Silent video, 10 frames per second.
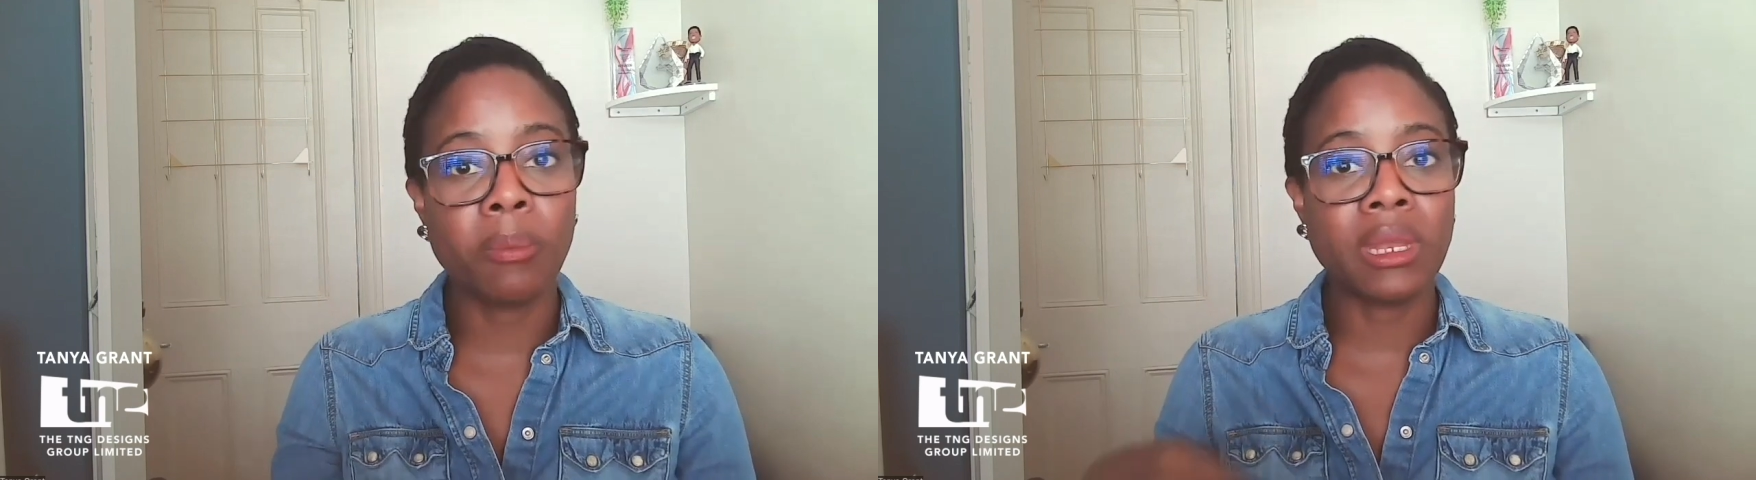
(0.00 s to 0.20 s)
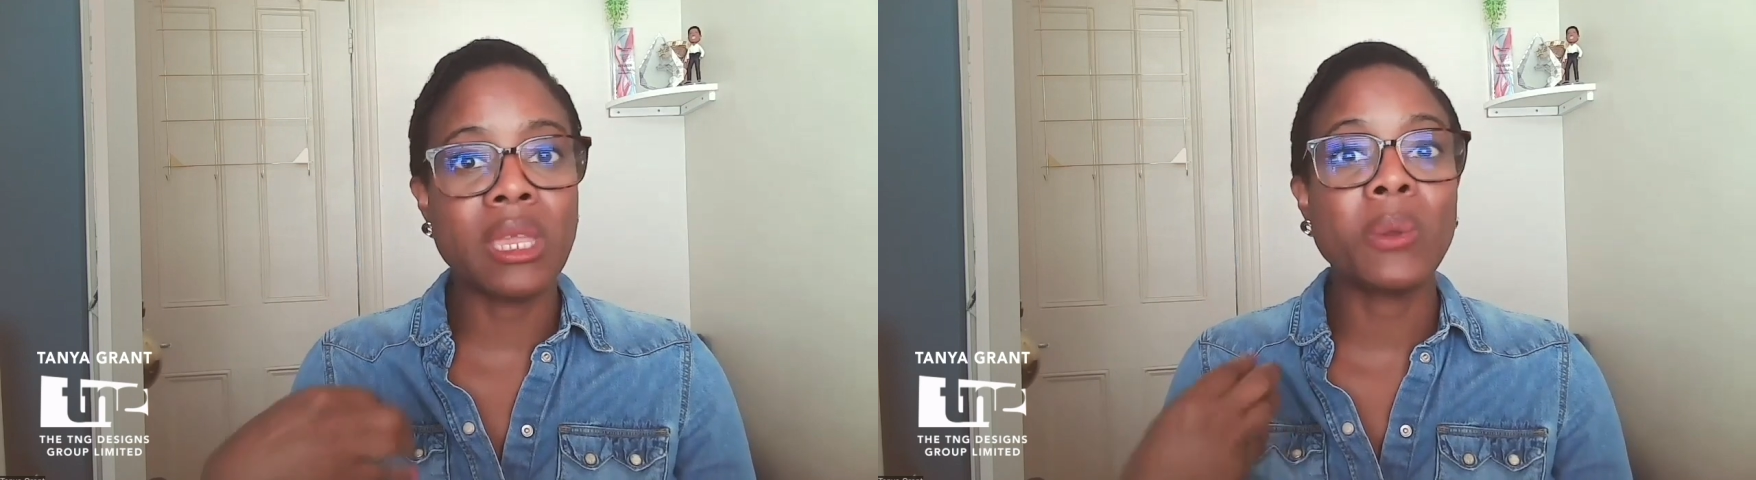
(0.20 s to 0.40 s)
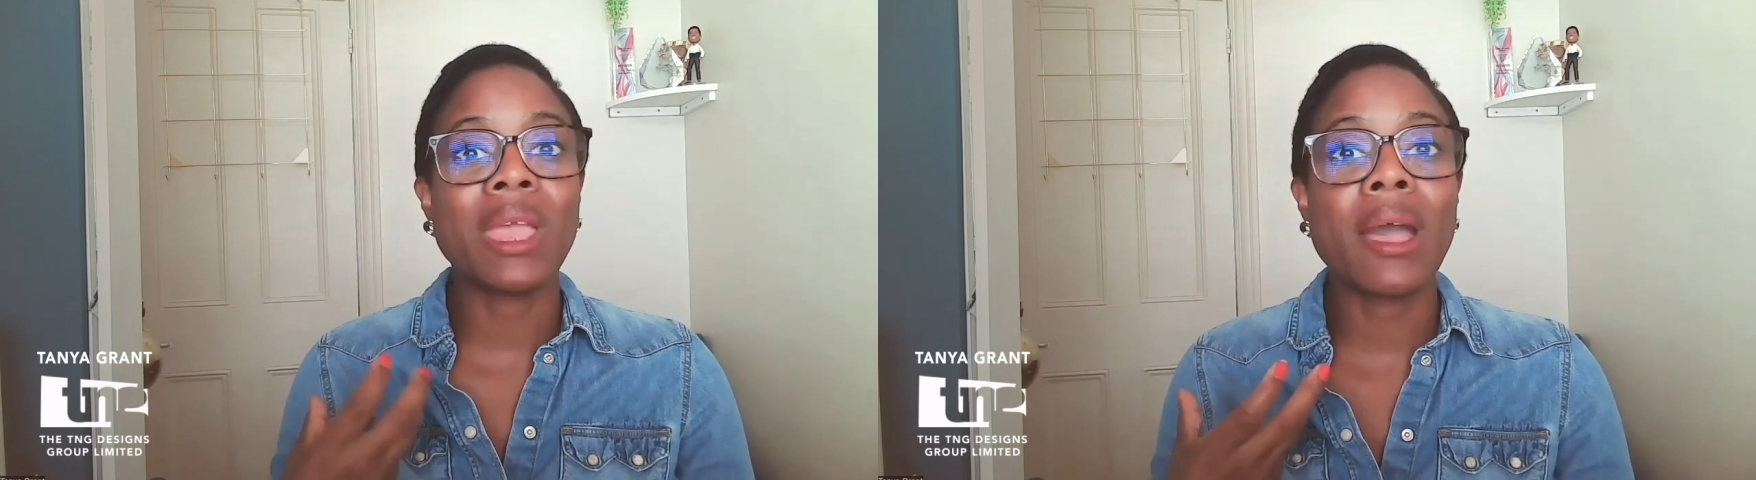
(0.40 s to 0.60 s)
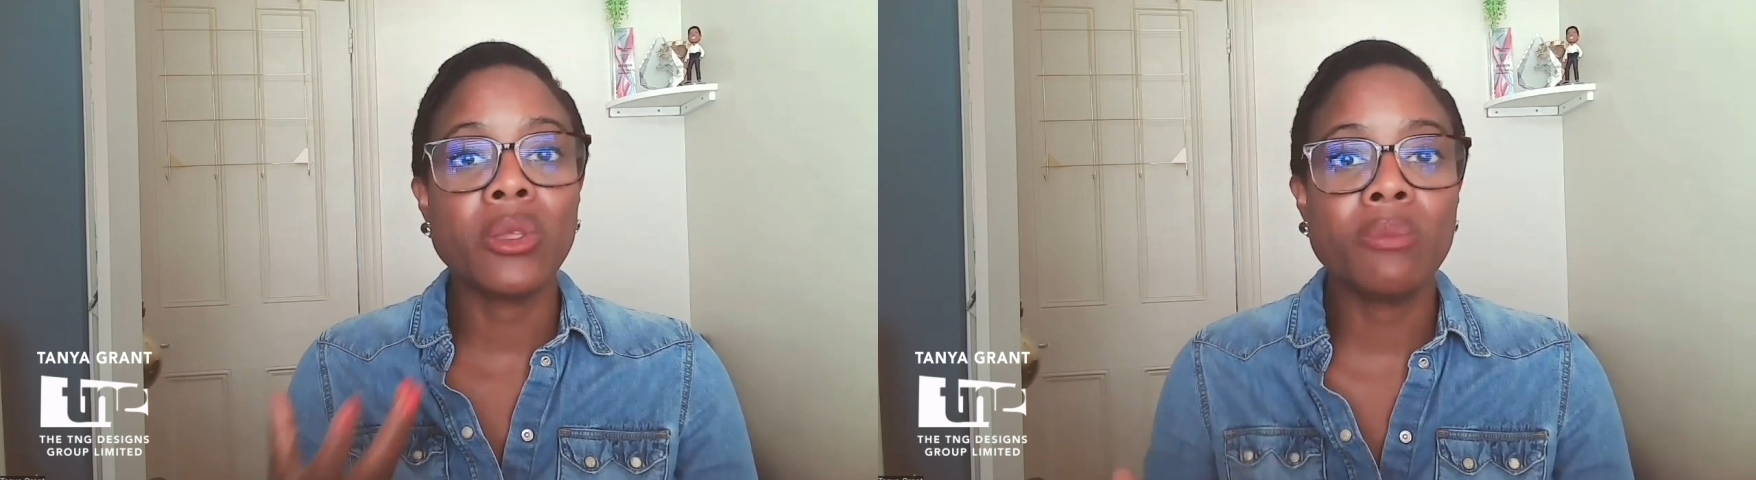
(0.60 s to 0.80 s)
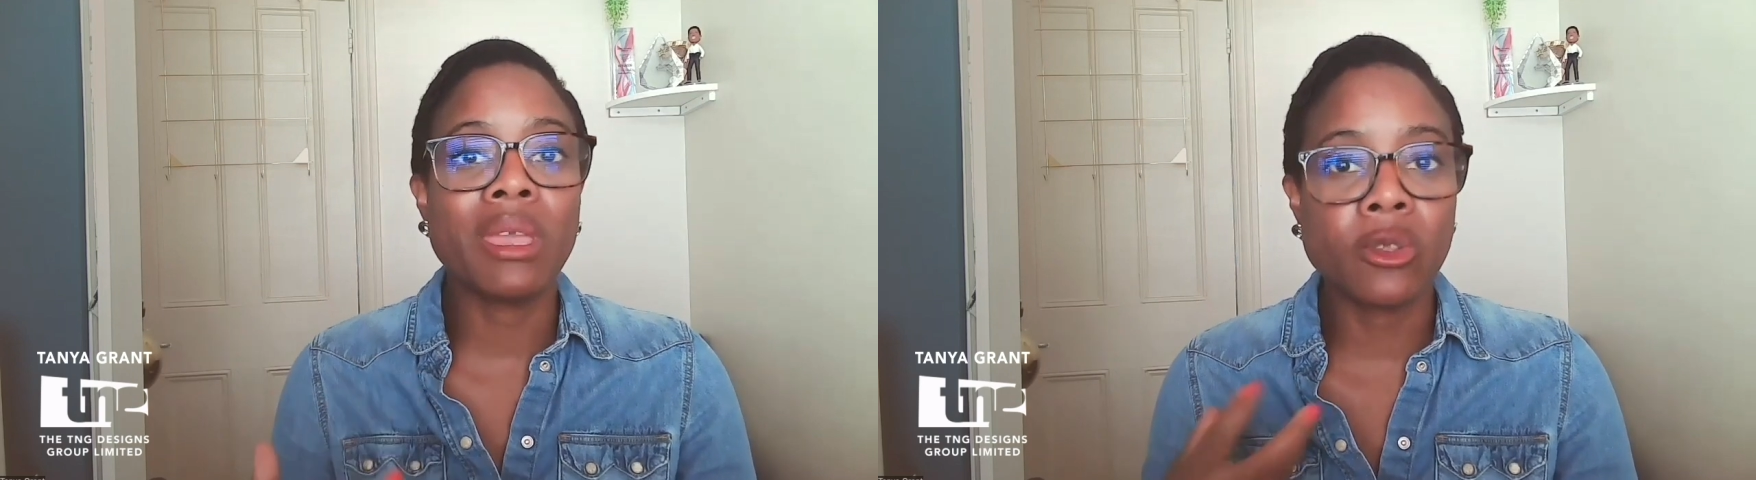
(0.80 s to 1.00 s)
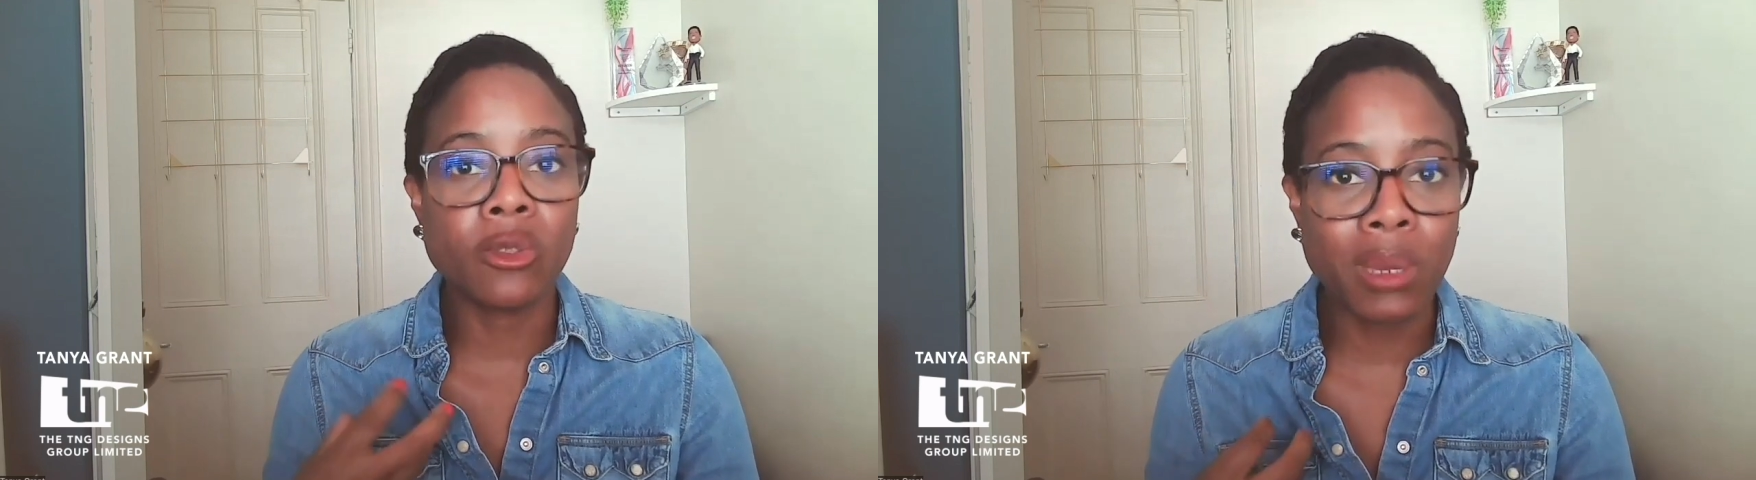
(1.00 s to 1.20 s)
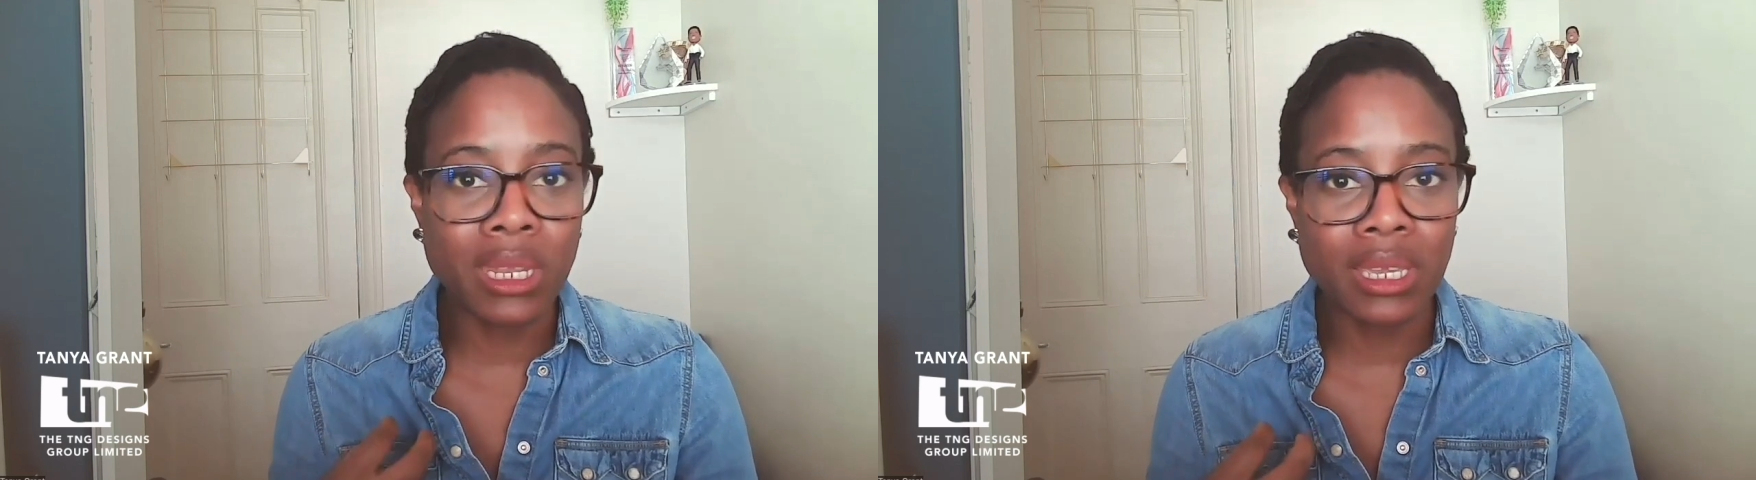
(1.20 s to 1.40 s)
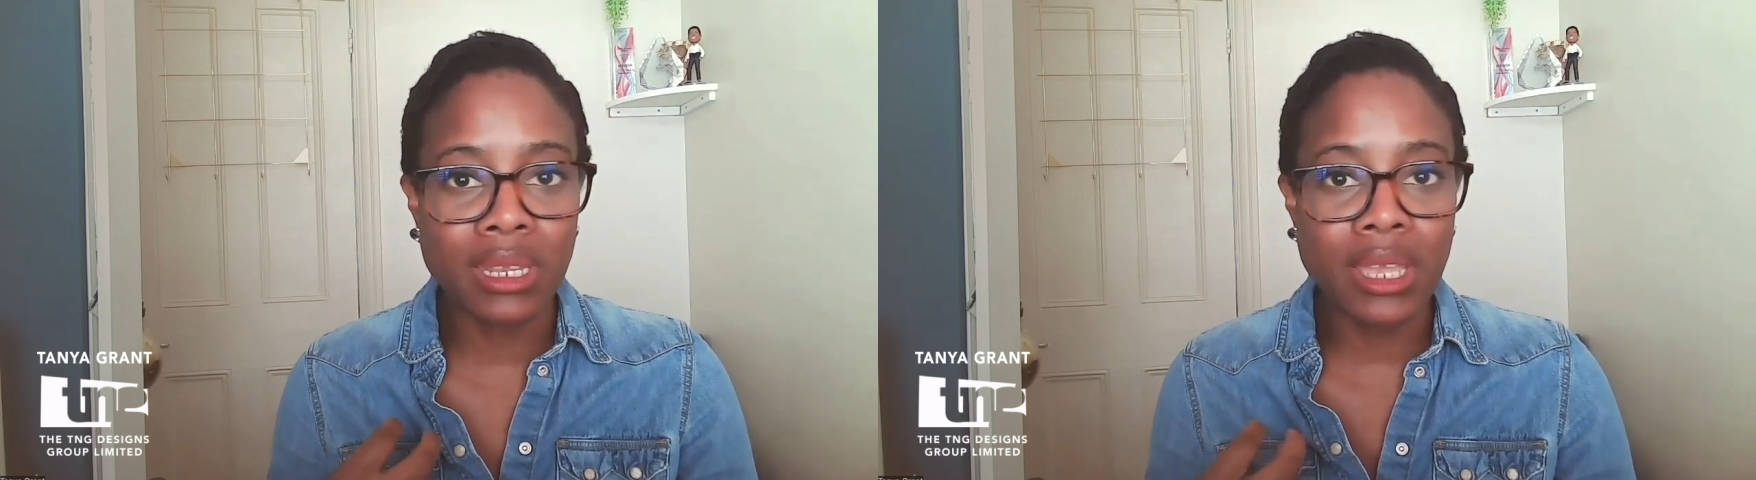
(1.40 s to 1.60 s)
but equally how you make those
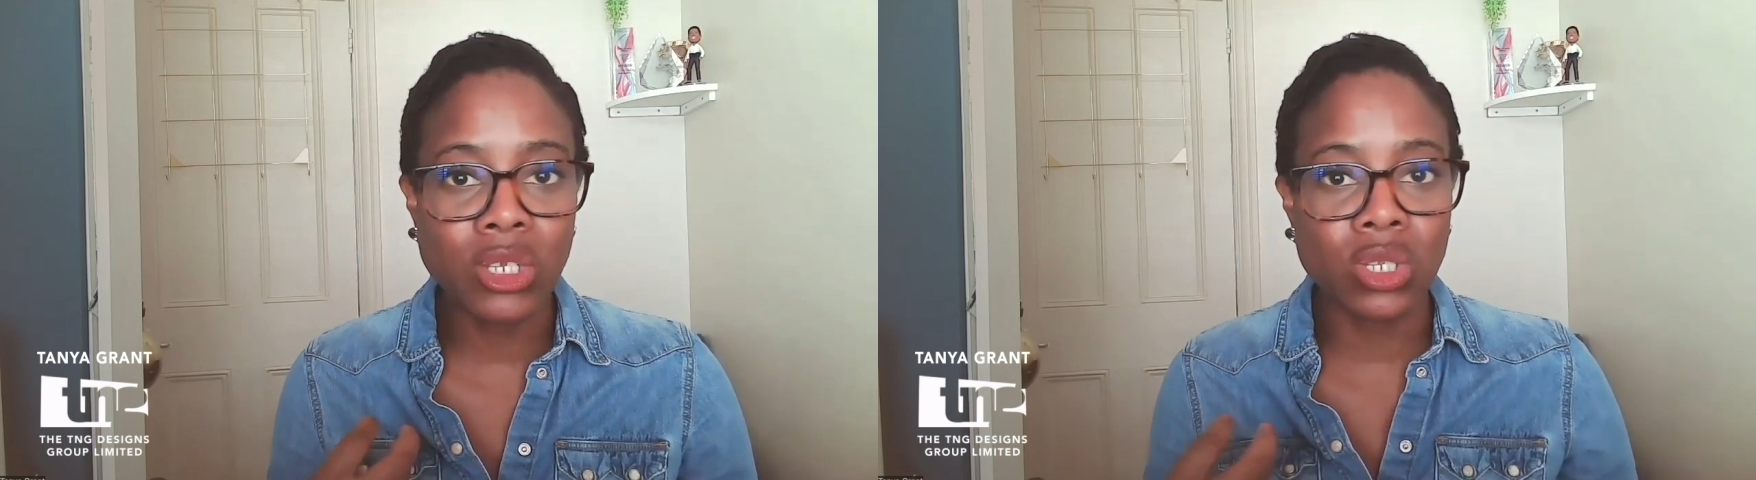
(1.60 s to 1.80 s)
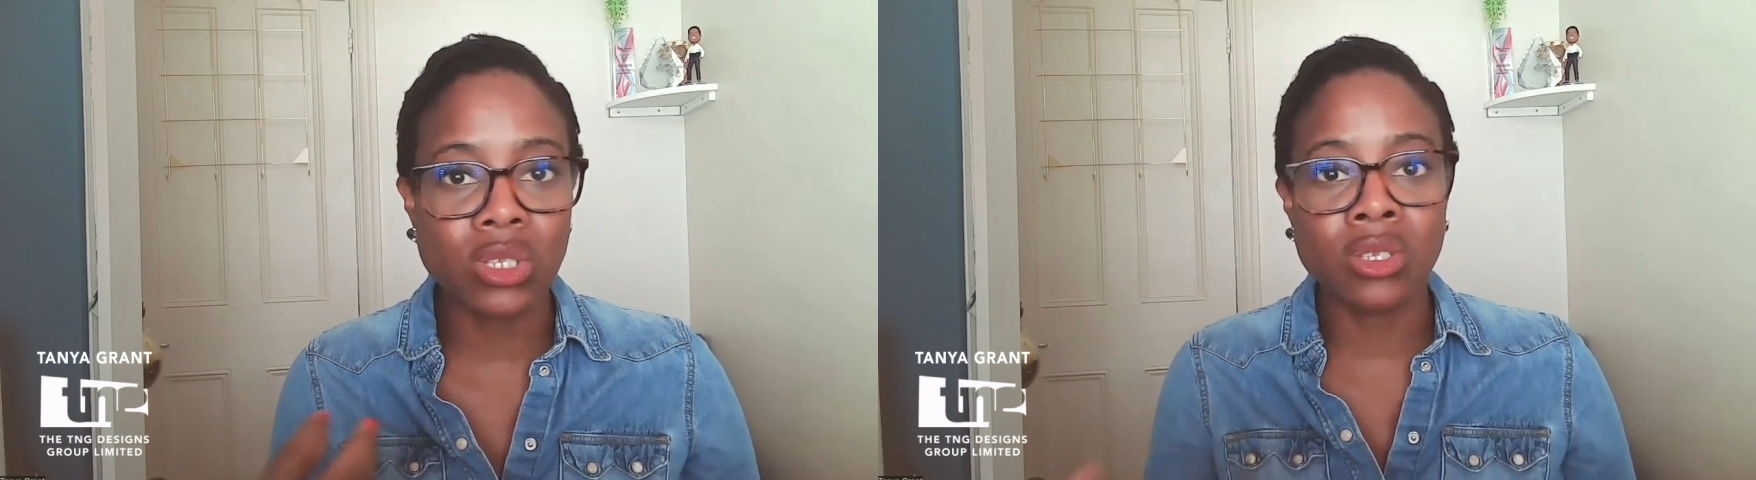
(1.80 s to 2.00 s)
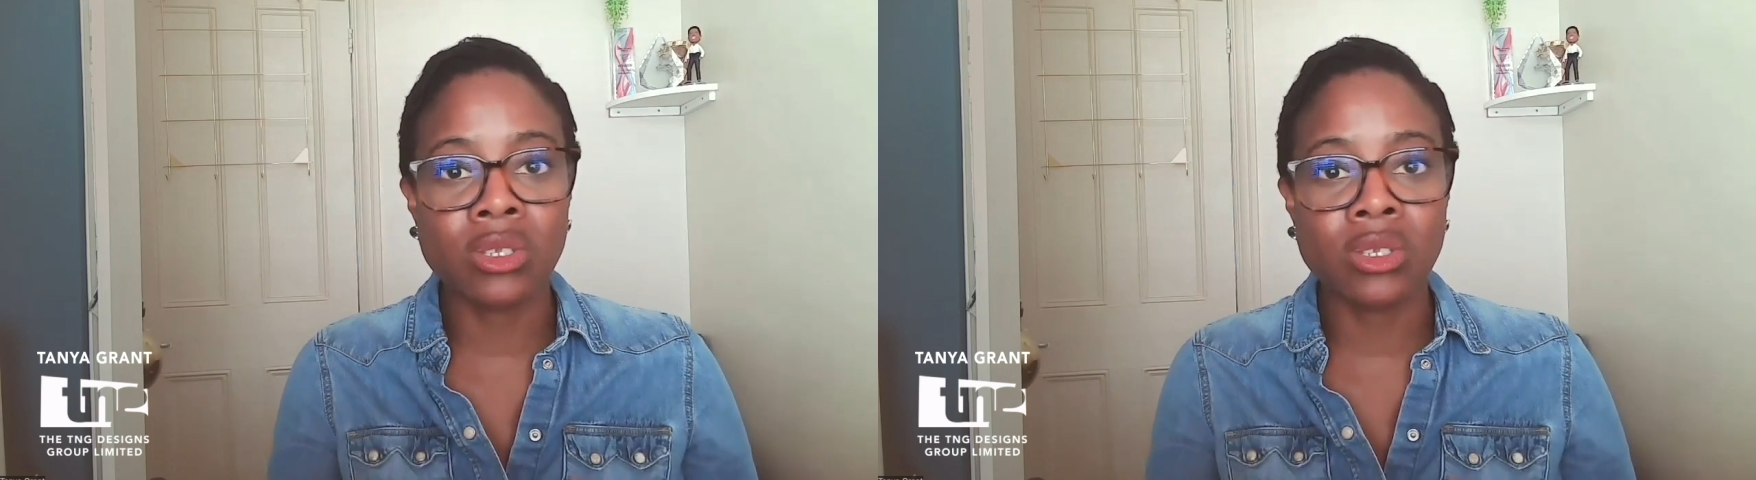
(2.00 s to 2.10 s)
better connections